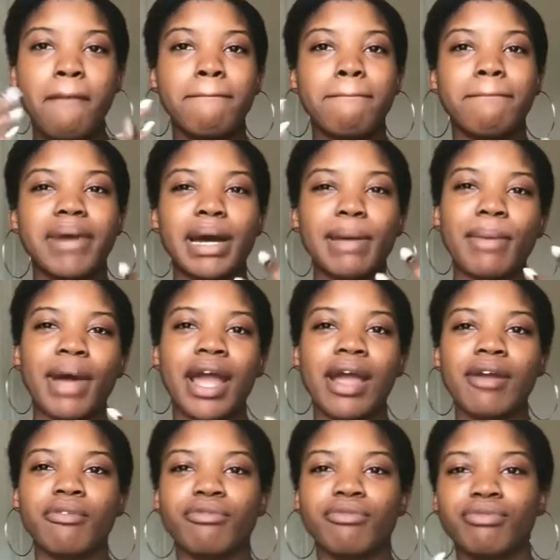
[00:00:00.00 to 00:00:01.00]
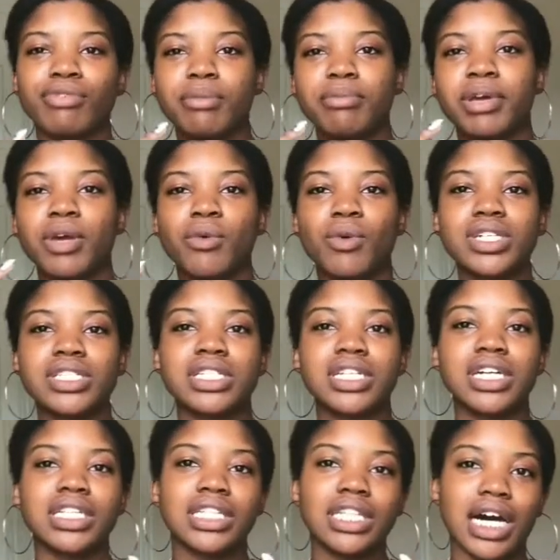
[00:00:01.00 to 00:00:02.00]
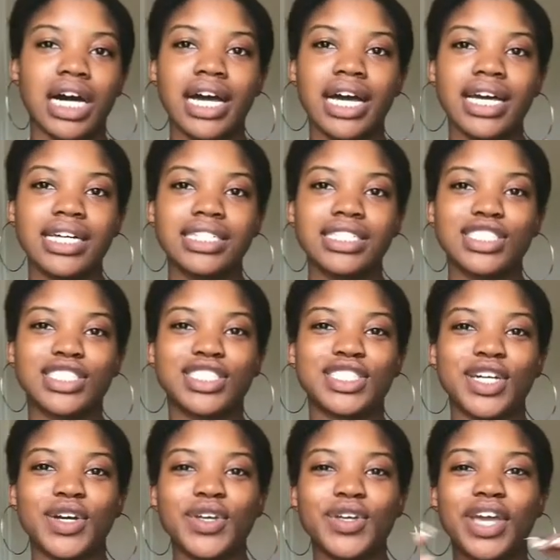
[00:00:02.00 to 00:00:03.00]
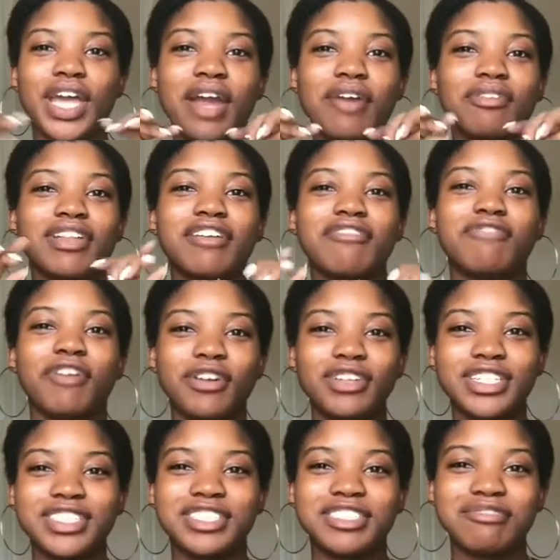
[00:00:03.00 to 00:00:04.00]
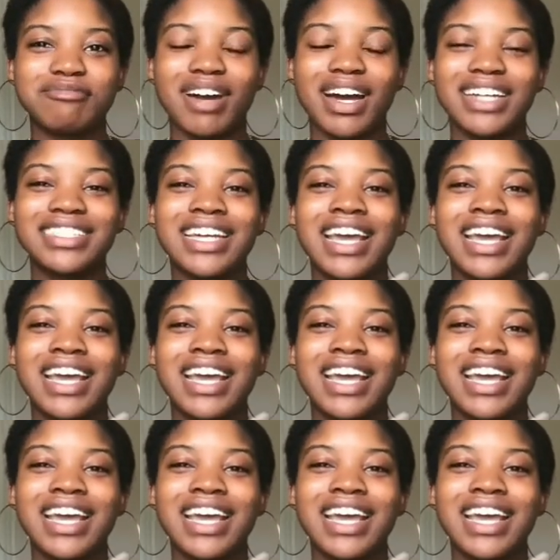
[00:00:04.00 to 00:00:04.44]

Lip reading: But my ribbing wasn't a lot, so you can't really fold it too much.